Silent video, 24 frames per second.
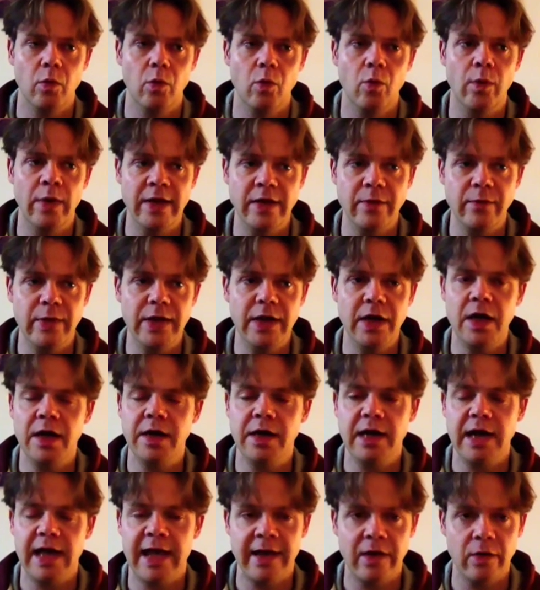when we learn
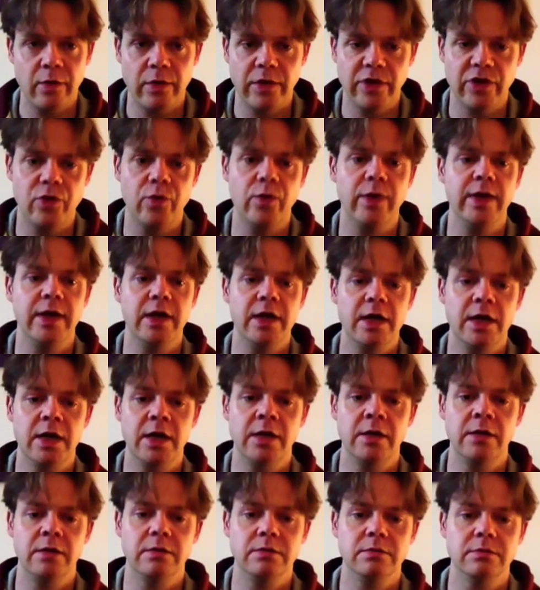a language, we
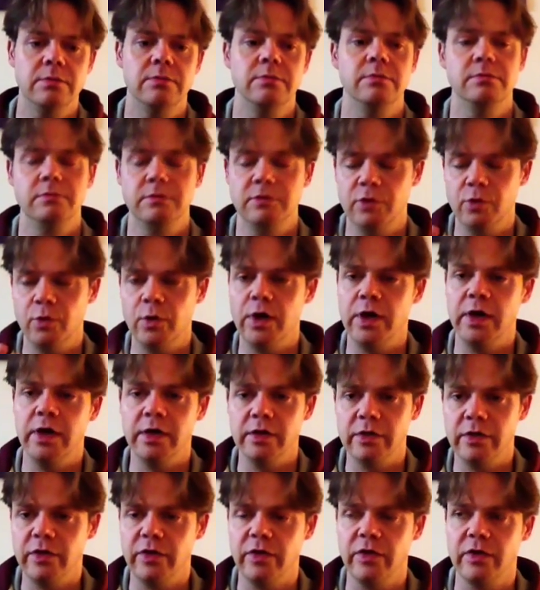learn the
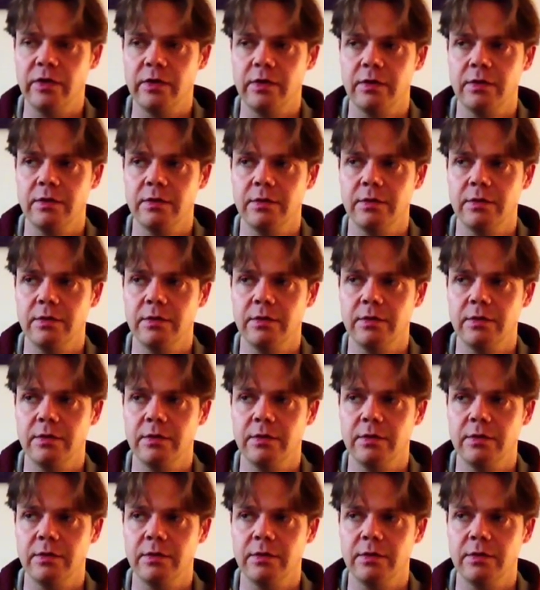words